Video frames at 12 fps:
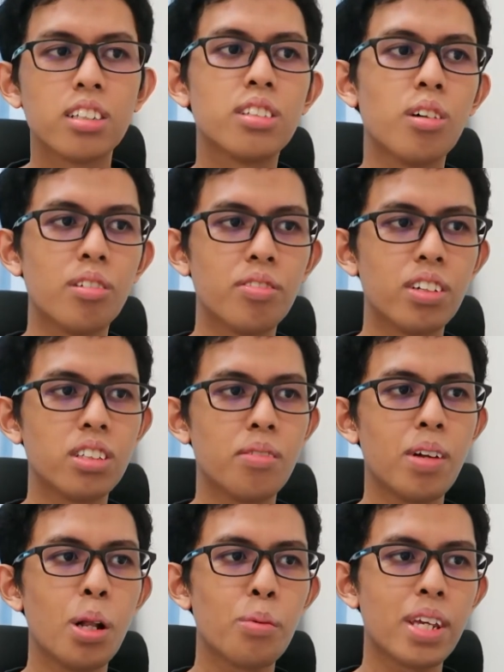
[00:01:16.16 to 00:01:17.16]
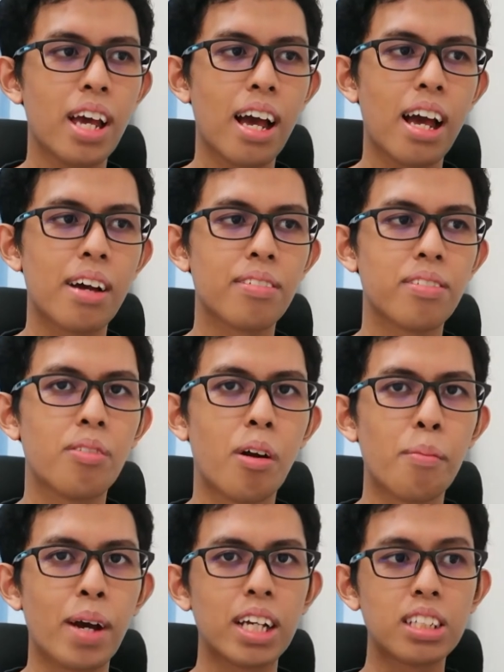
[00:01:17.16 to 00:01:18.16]
So first of all, we have
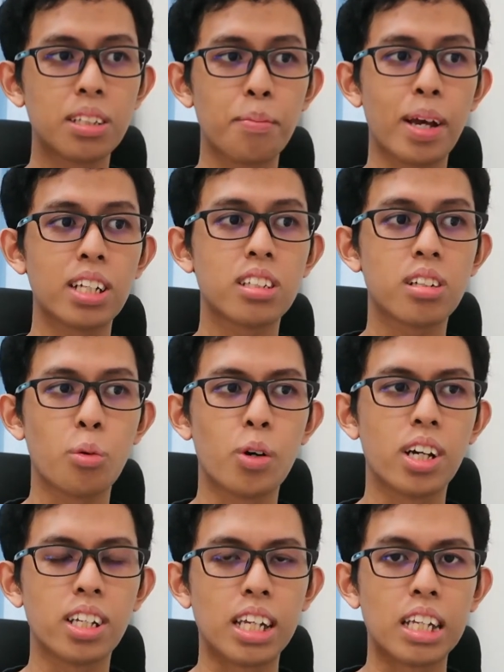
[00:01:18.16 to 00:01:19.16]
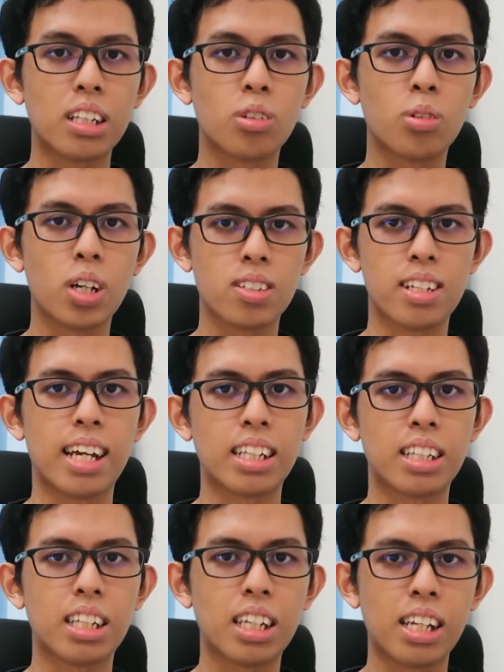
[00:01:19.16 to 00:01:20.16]
for my semester 1 in
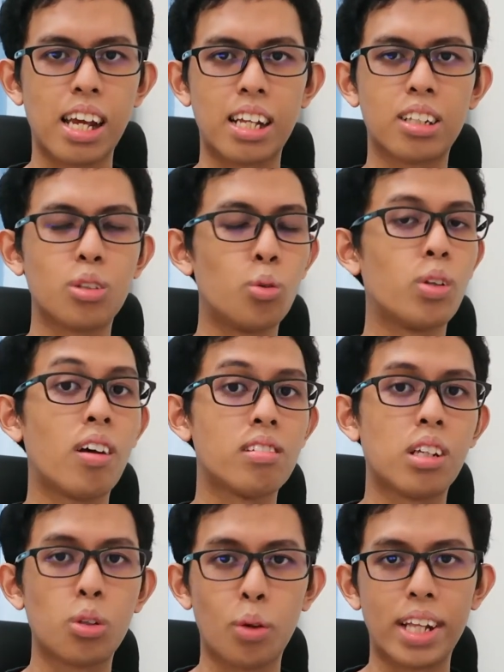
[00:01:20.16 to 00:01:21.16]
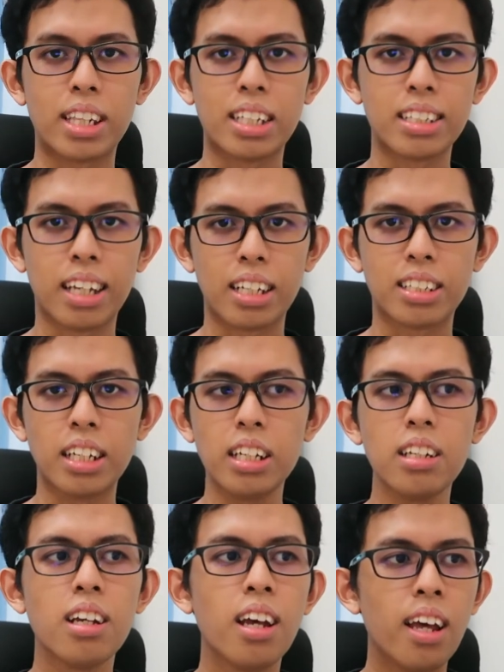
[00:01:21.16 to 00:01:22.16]
2019 and 2020
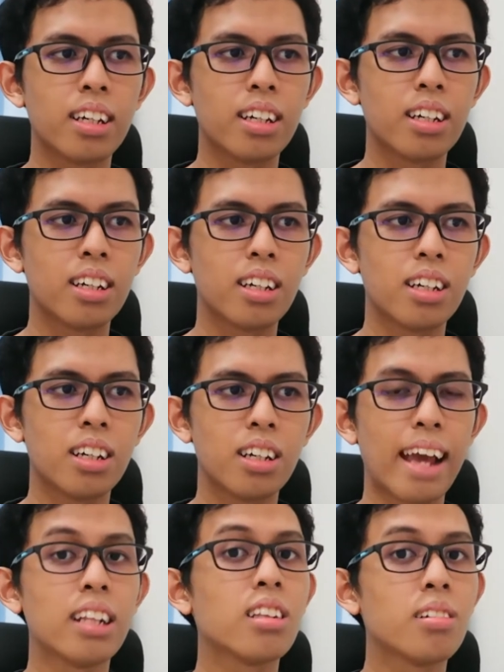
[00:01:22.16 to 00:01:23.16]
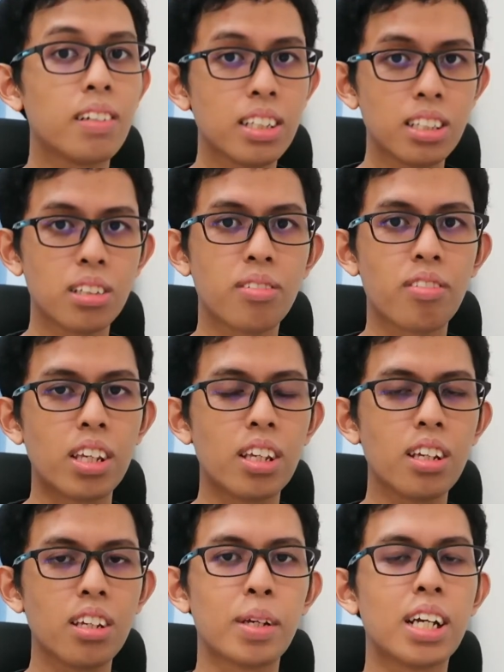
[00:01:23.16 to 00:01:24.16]
session, the entrance
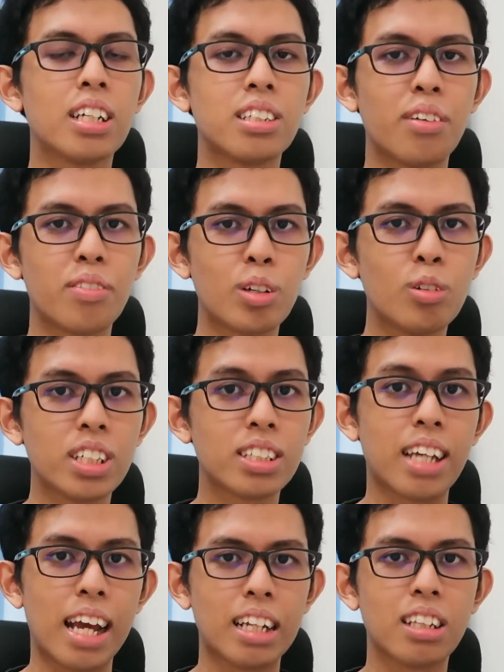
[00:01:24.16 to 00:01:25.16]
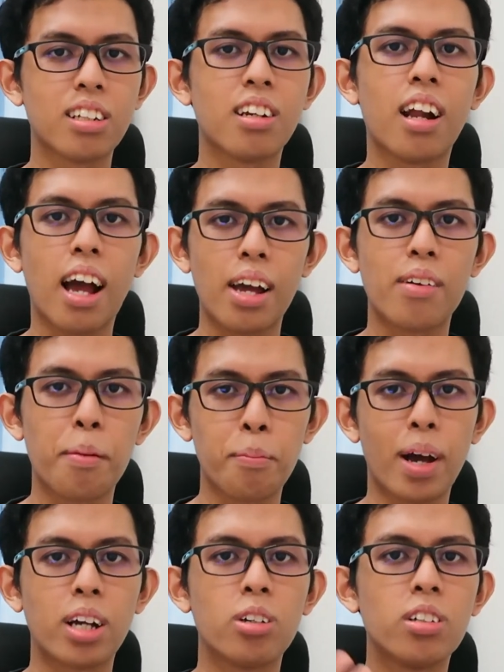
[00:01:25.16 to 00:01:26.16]
fee, because if you just enter IIUM
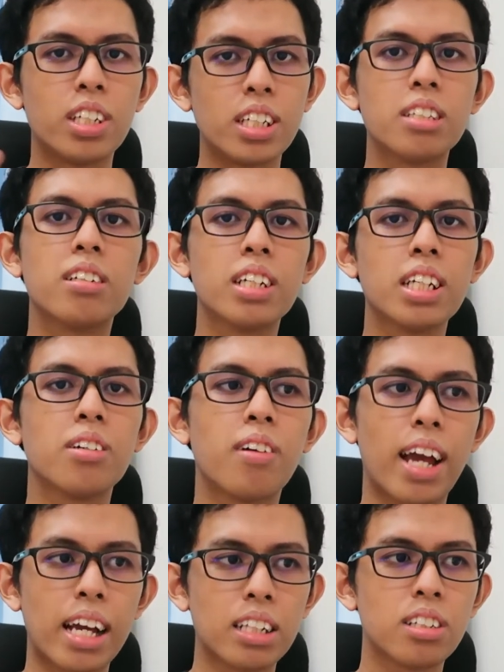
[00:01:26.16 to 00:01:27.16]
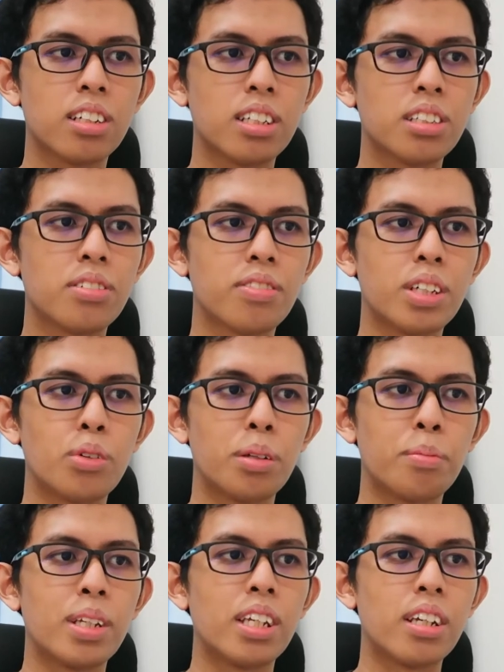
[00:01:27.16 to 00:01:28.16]
Pagoh degree, your entrance fee
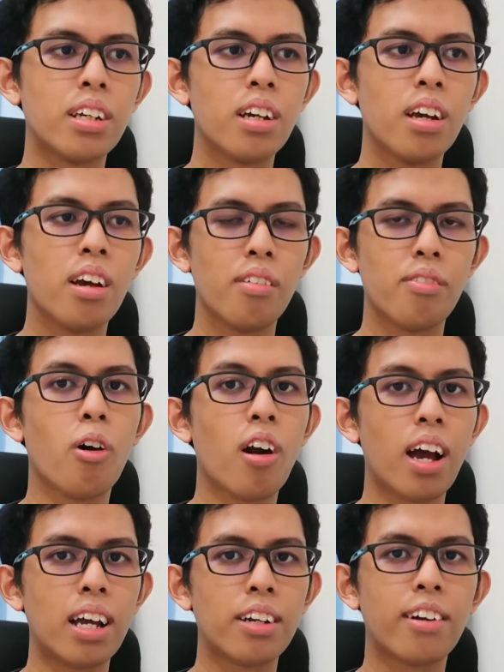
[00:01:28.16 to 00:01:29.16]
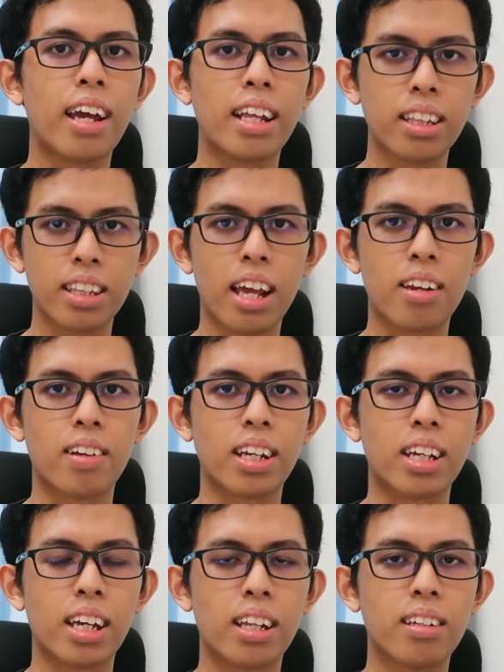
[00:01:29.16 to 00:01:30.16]
will be 410
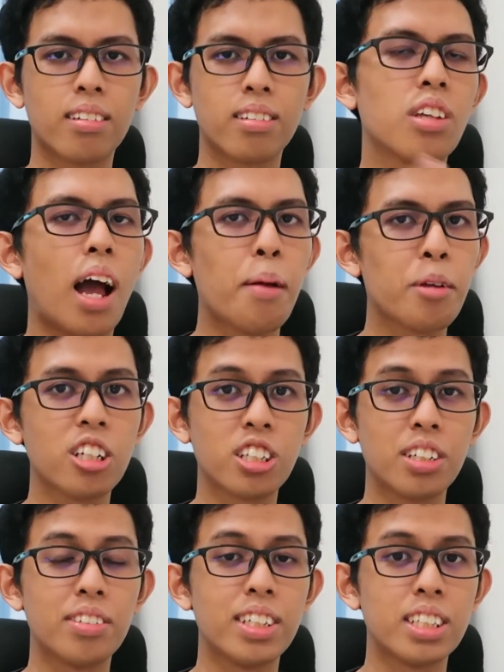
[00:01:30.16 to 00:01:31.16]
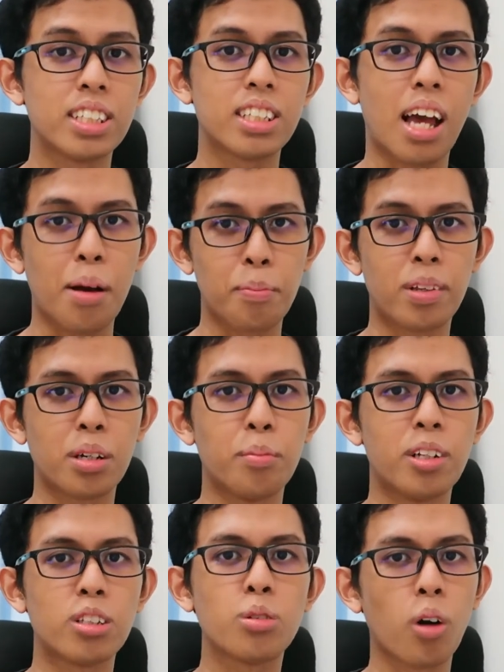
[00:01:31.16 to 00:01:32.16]
ringgit. So I'm not sure if this is
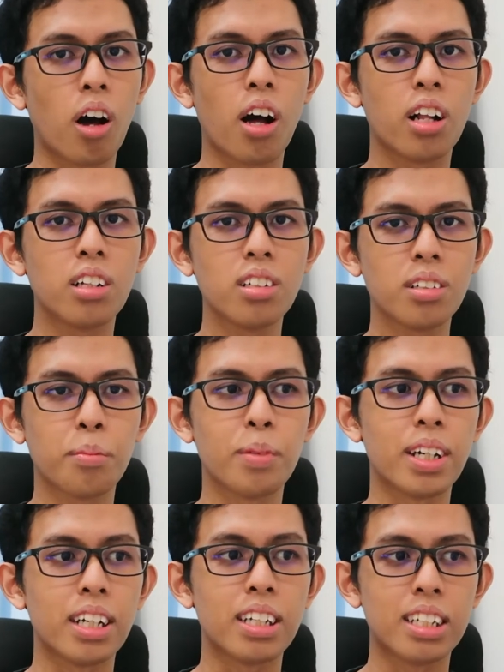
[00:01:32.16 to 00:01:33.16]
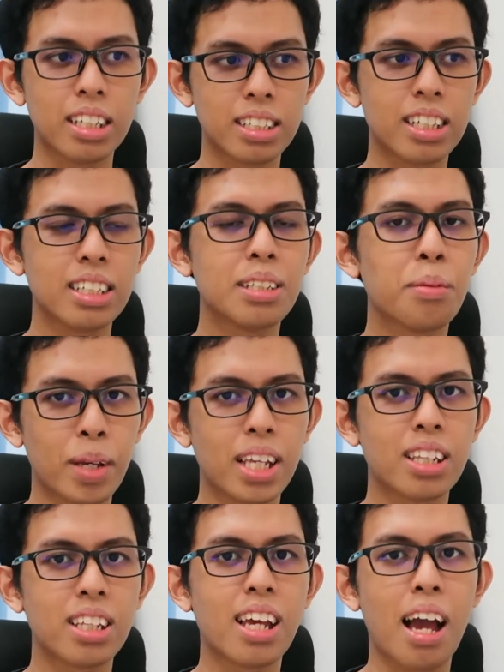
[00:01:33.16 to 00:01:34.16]
applicable to all, but this is
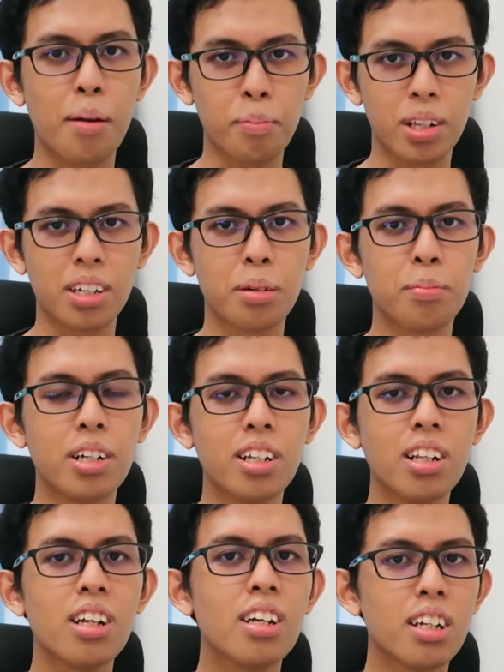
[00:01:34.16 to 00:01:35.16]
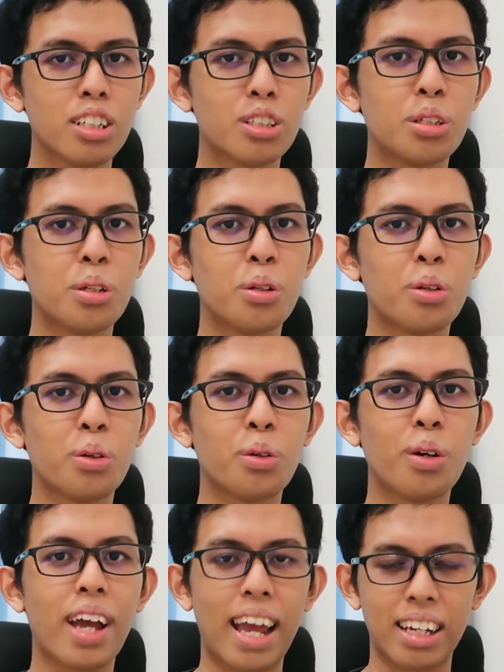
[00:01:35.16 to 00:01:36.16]
mainly applicable
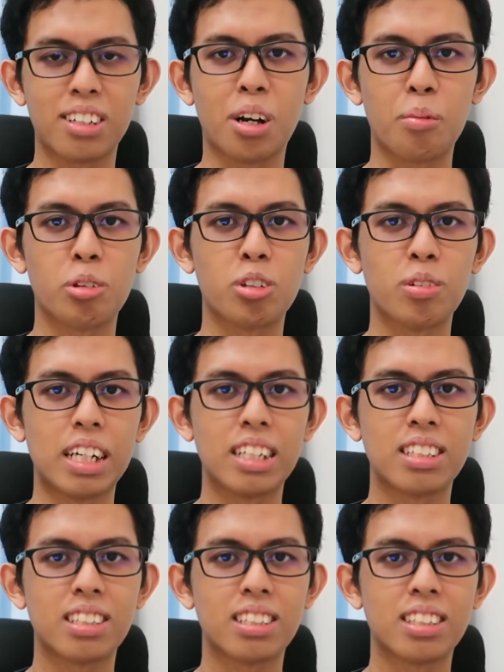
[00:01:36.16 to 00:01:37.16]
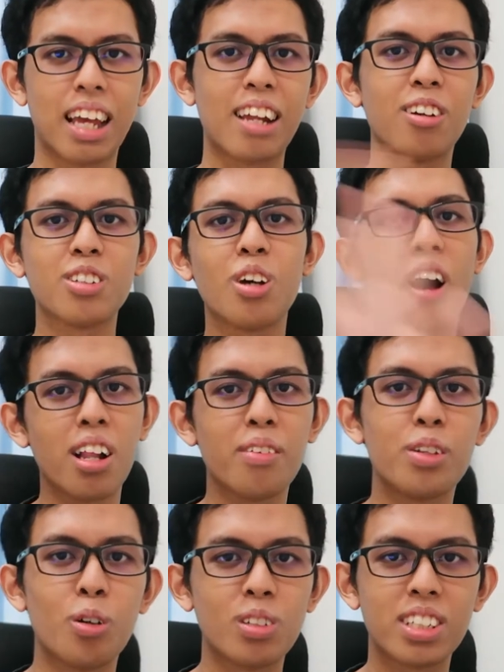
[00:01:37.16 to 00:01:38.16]
to ENCOM students and also all
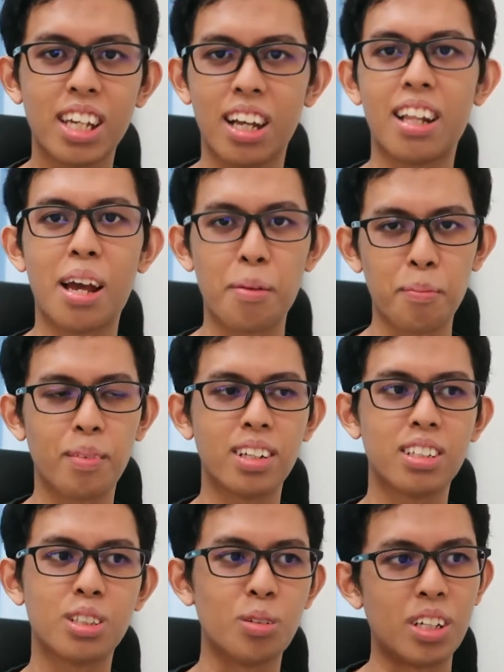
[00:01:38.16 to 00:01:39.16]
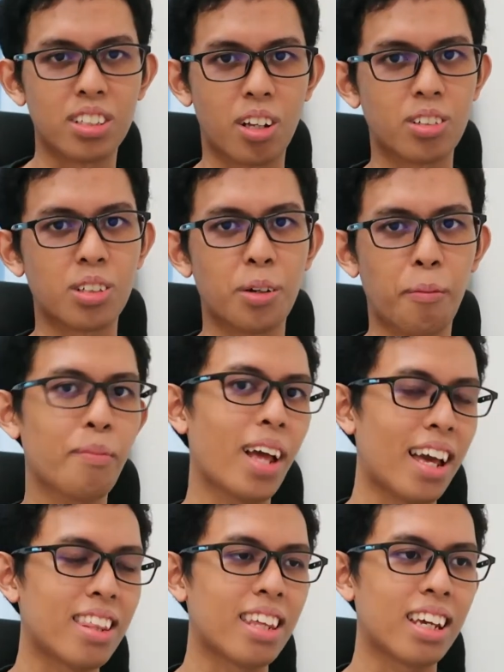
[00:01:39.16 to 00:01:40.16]
of those KLM students also,
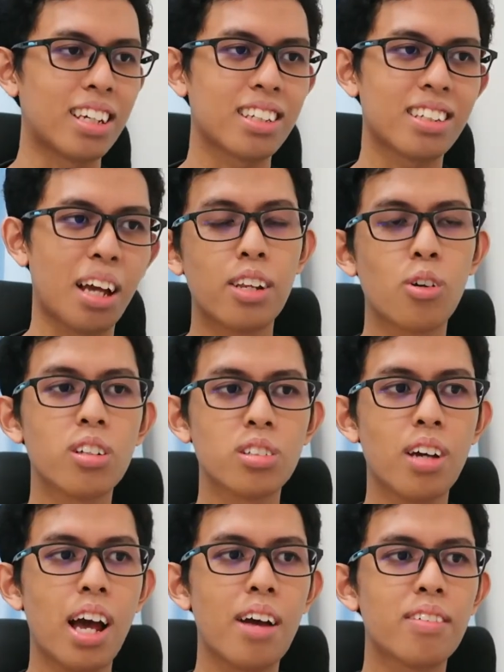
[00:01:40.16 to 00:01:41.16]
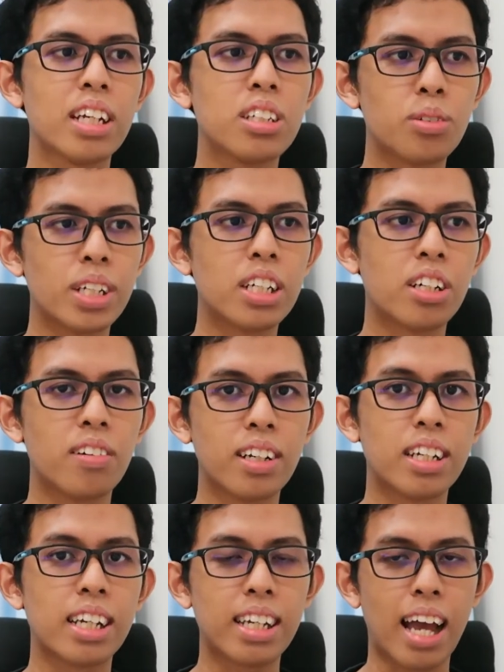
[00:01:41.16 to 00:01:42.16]
I think. And you also have this
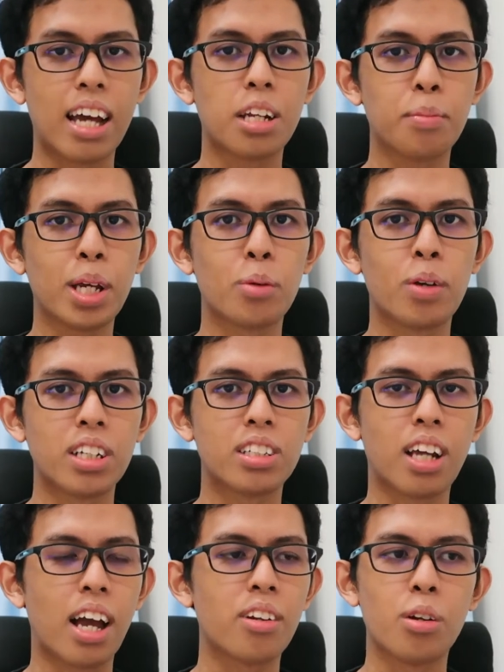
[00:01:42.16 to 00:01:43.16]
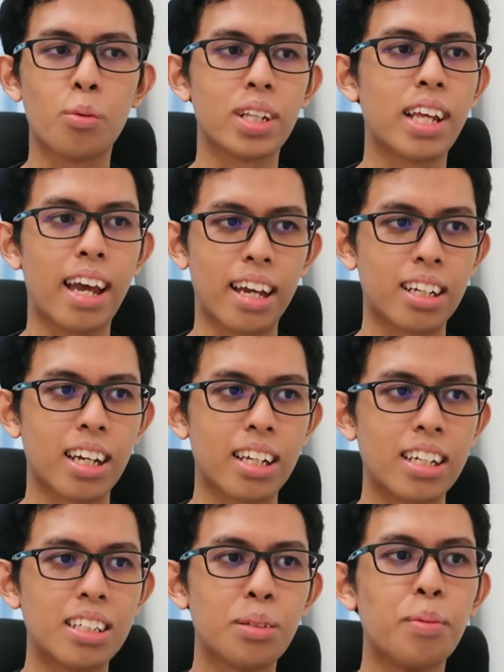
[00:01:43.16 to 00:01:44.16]
recurrent academic, which I don't know what the heck
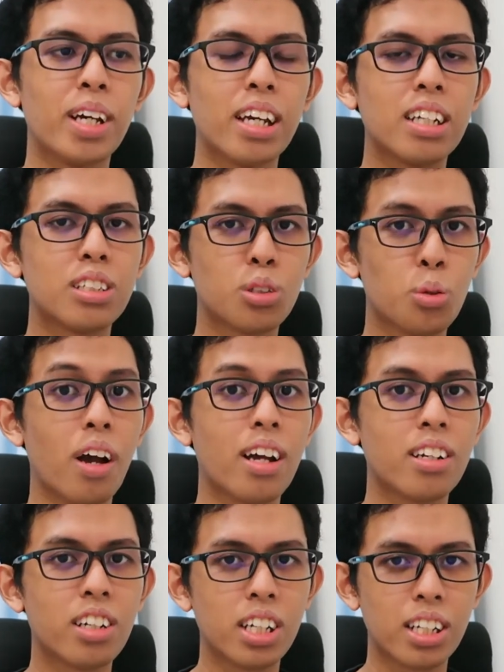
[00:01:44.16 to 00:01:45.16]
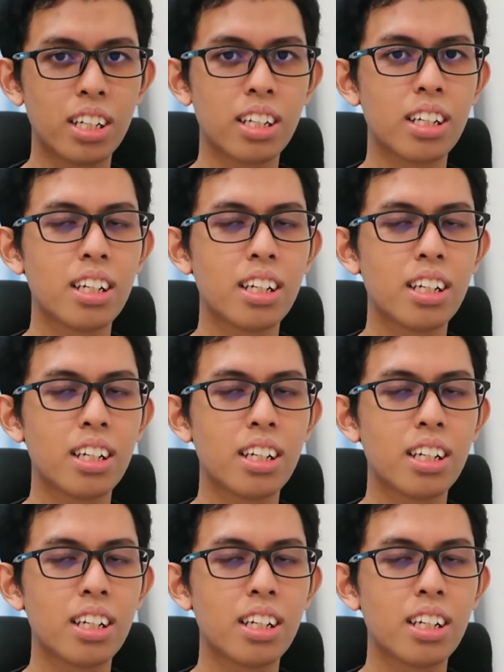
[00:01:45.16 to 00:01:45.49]
that is, but it's 202